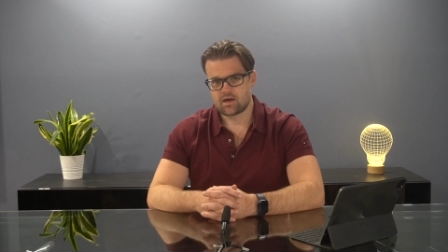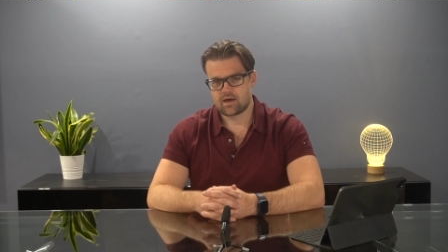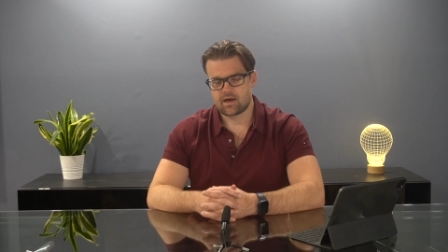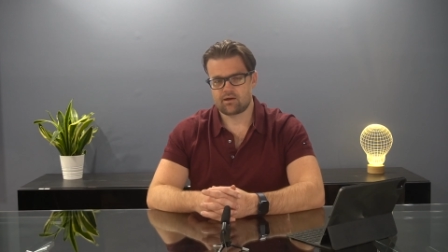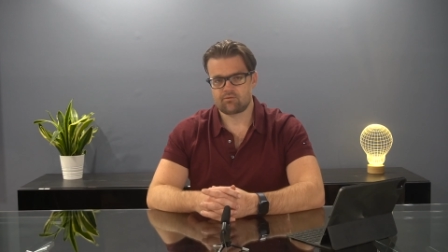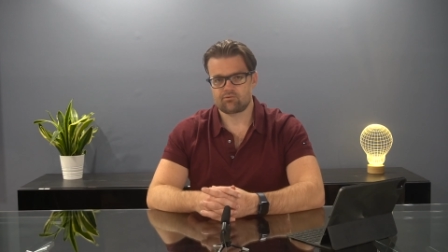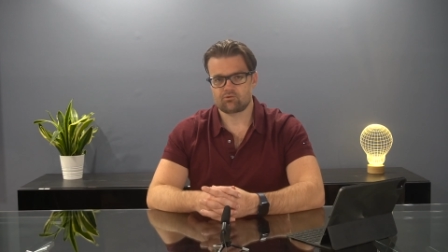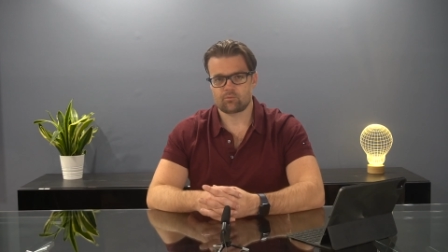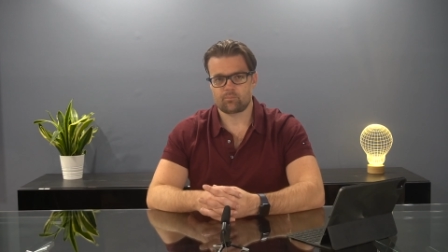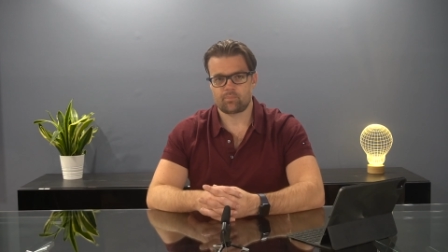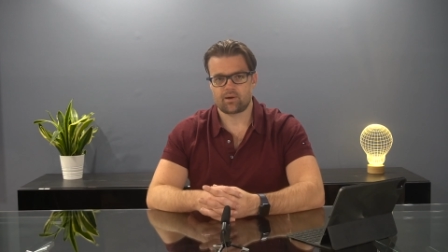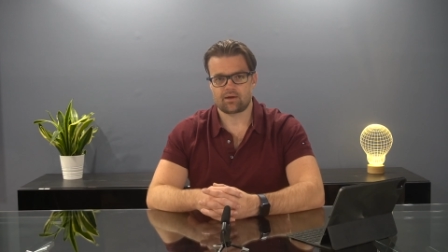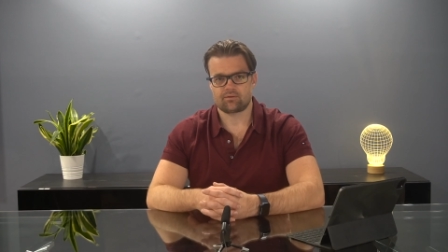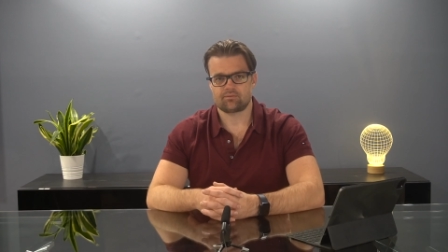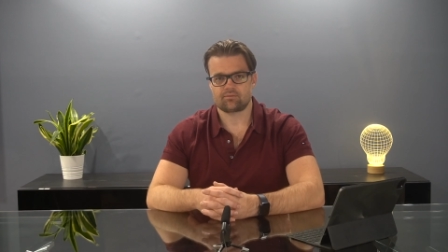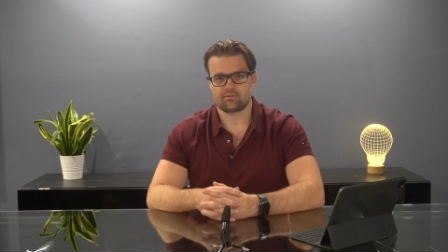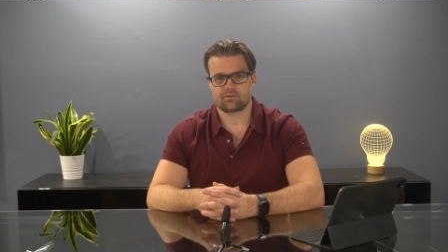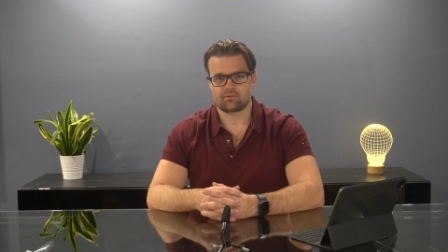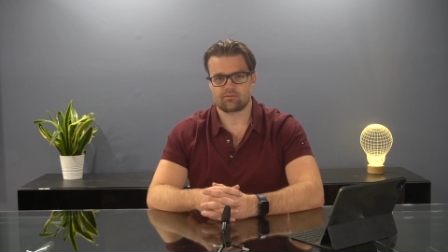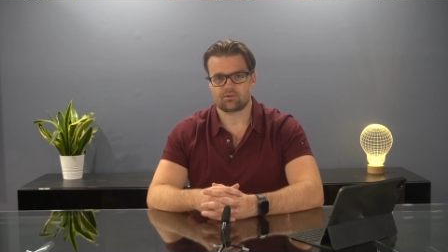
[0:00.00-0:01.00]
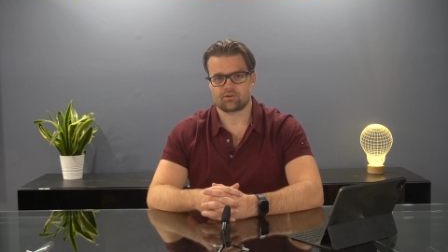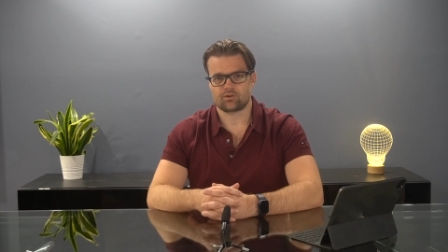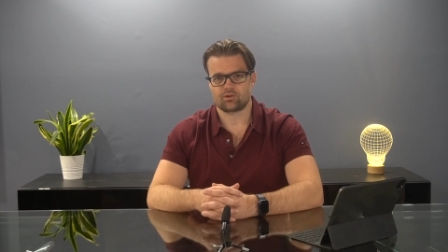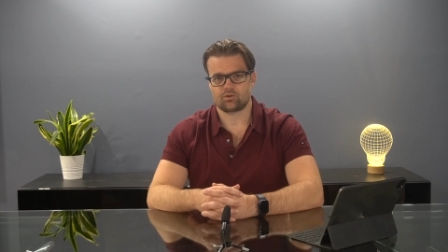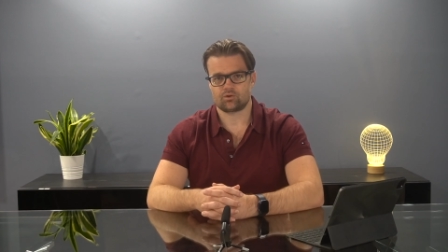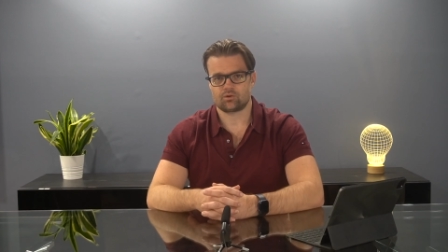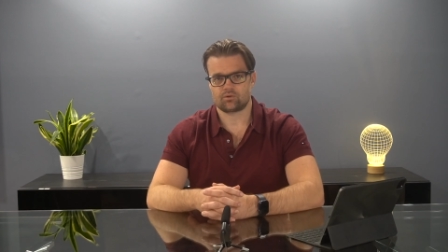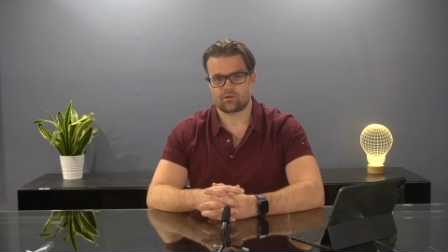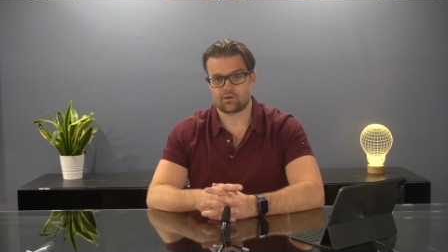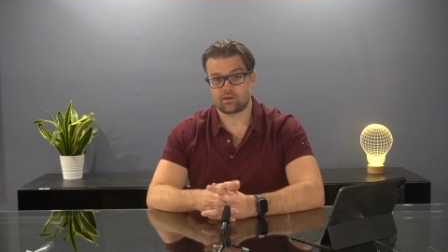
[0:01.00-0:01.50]
After passing
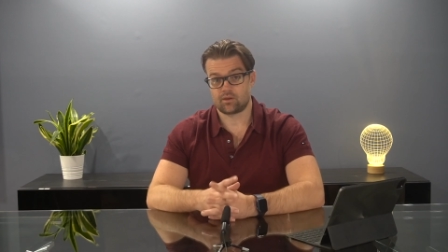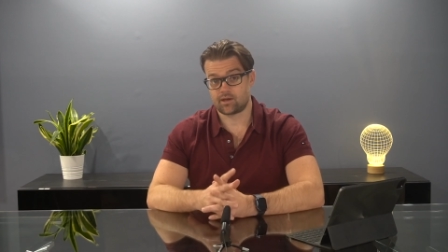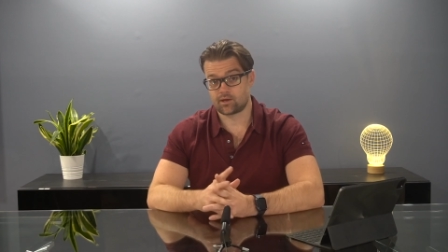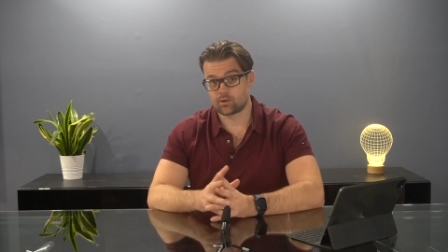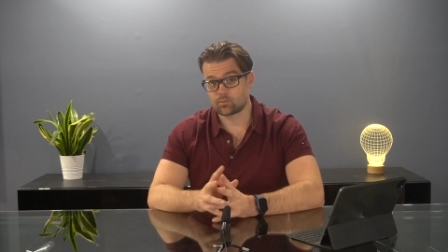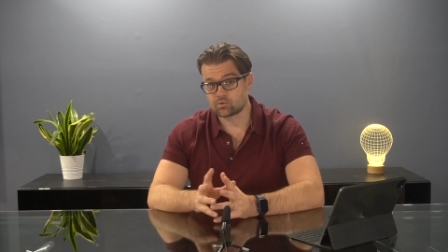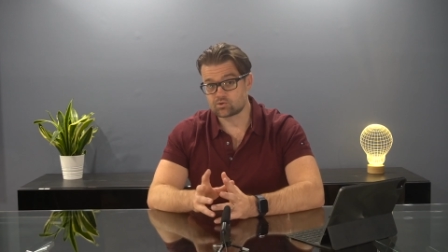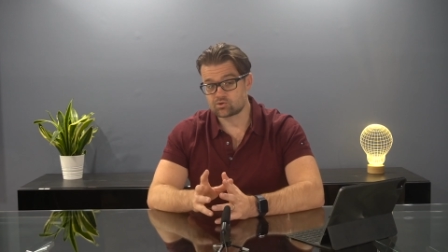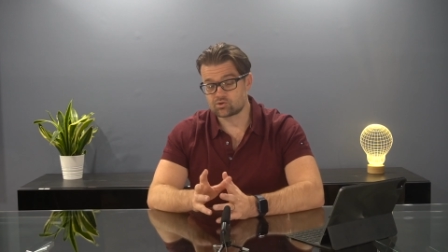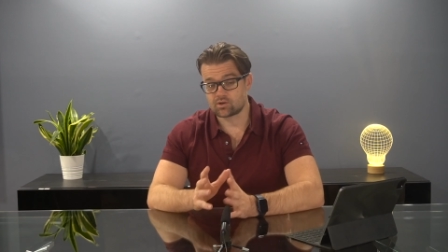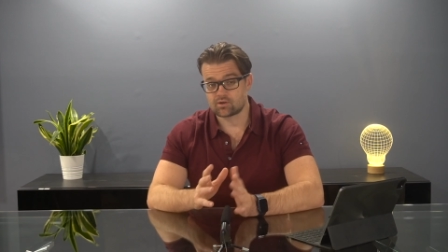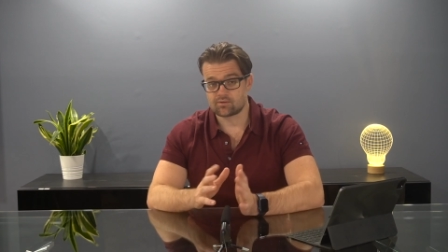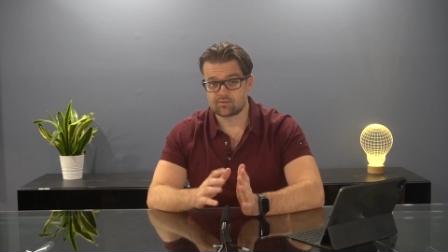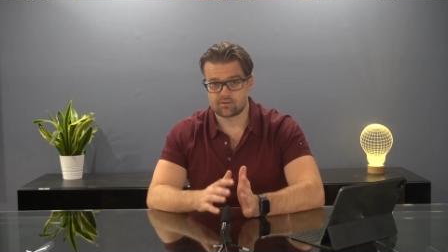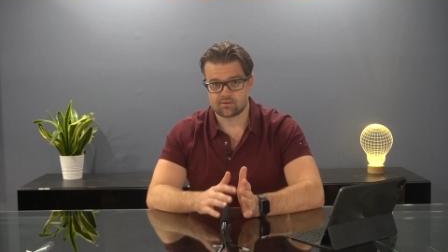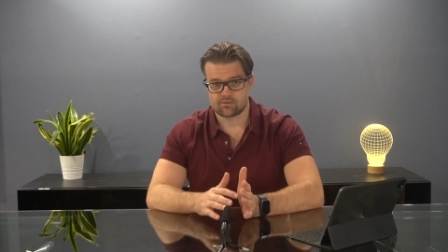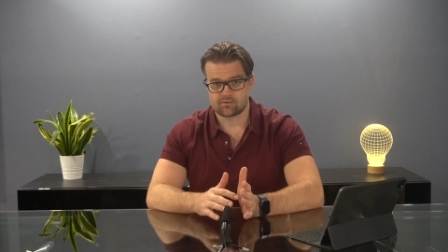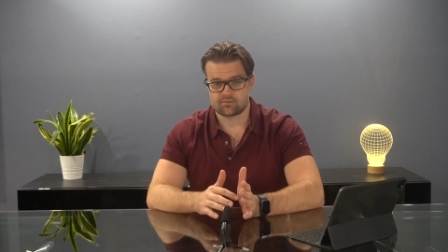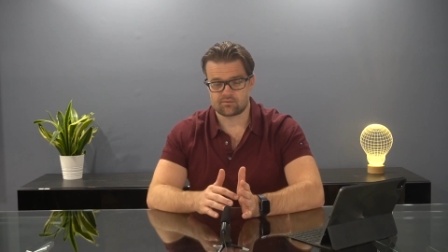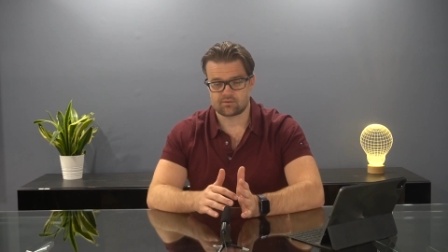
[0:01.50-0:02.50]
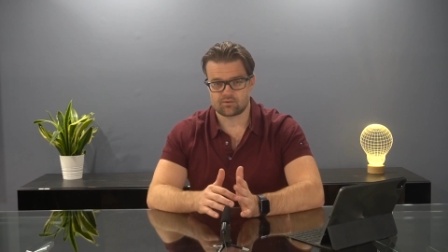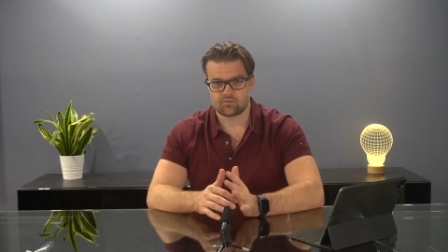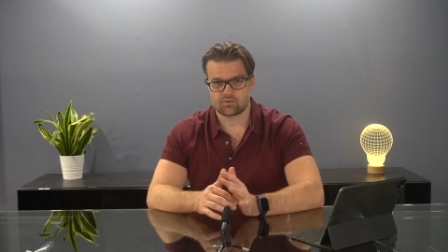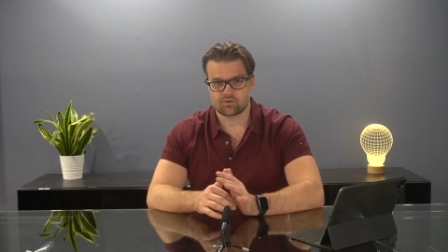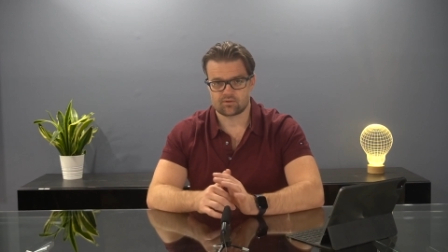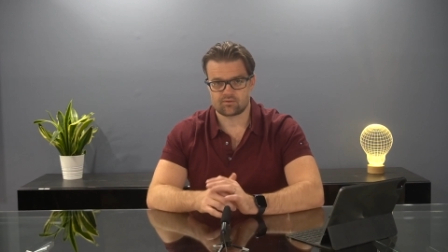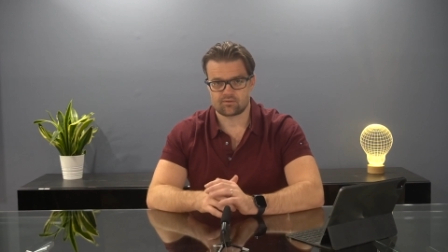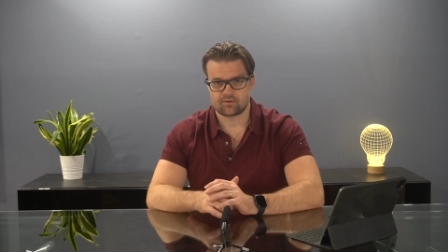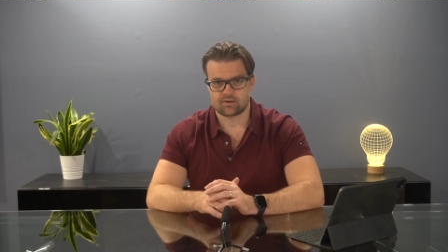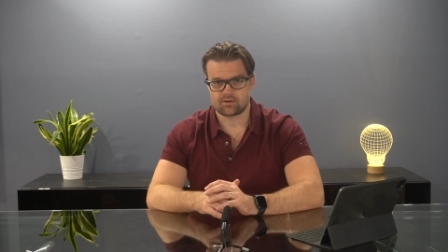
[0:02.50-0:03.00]
the language test and the
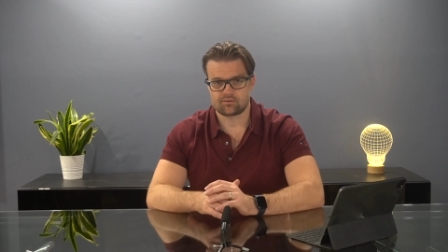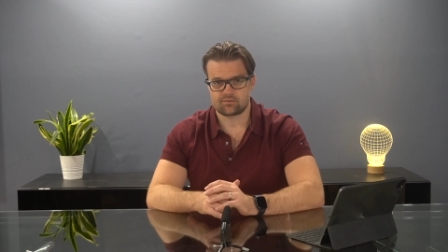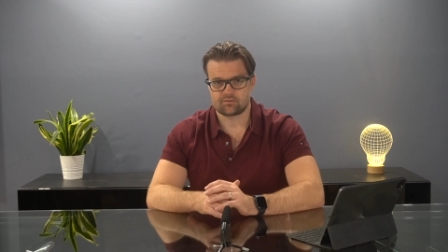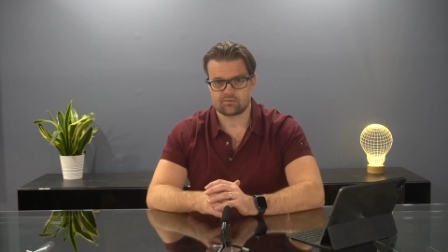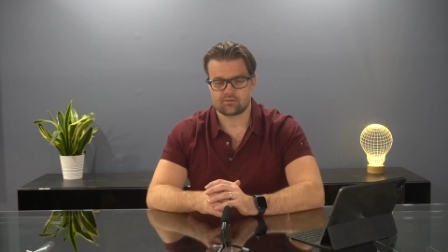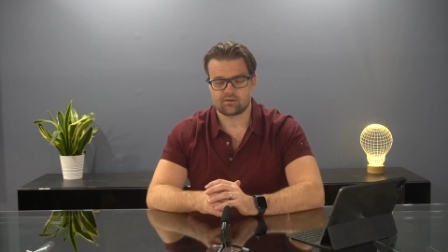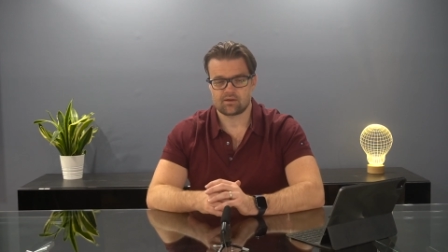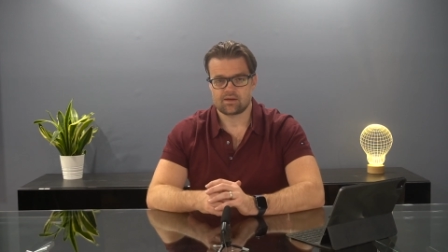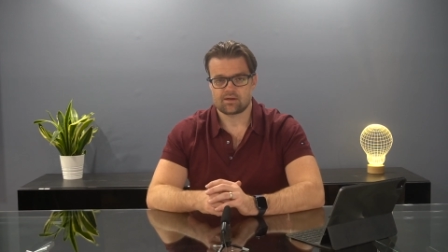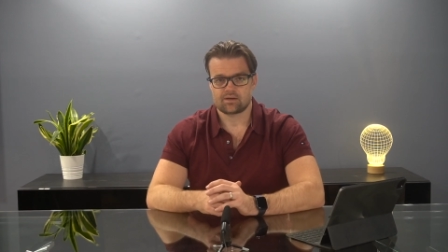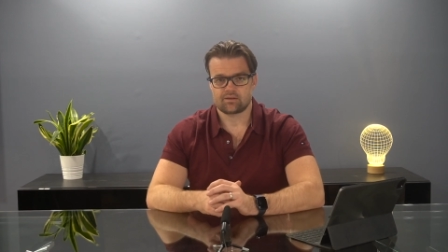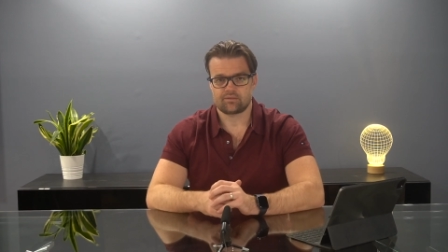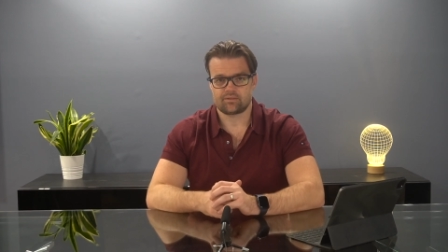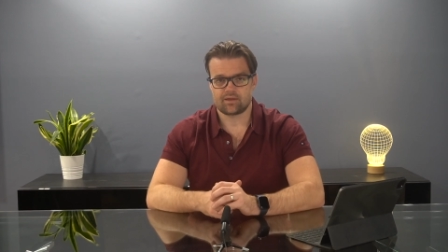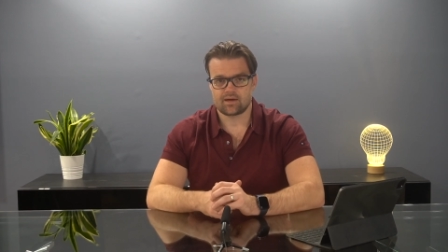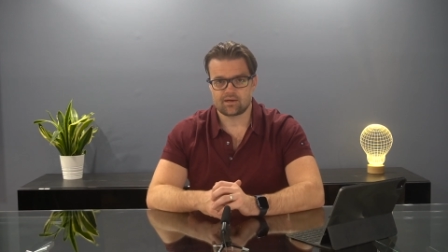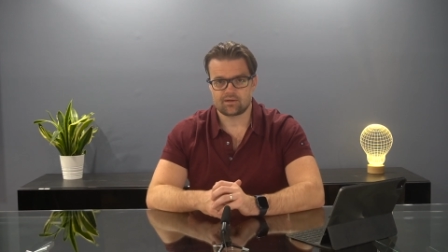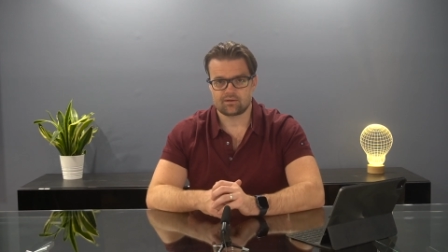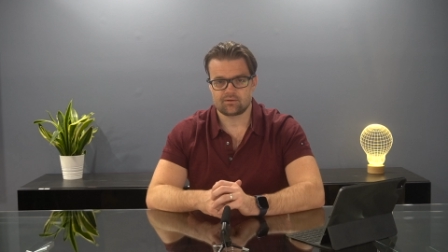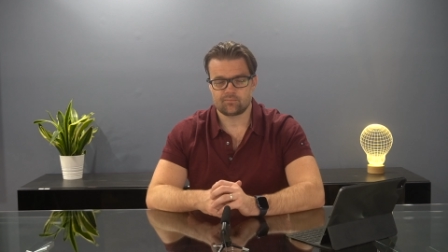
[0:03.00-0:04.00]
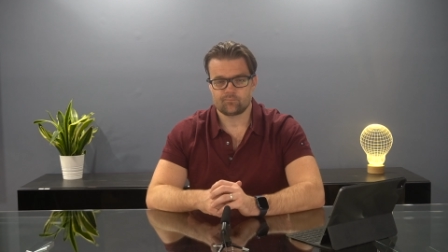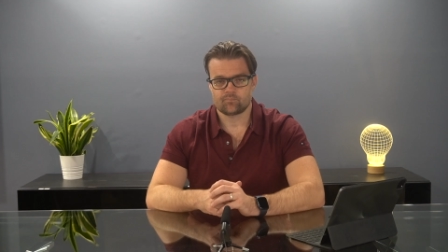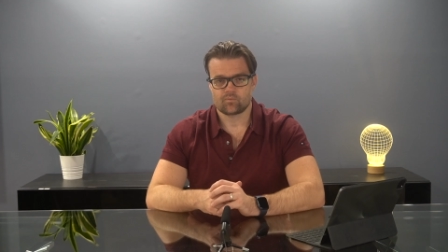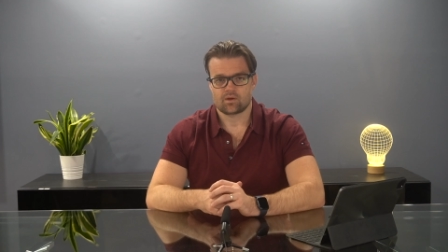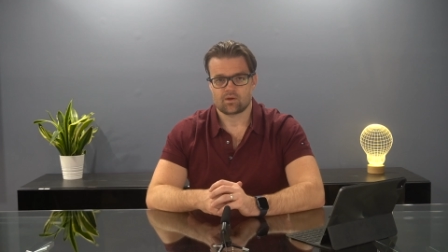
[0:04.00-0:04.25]
civics test, then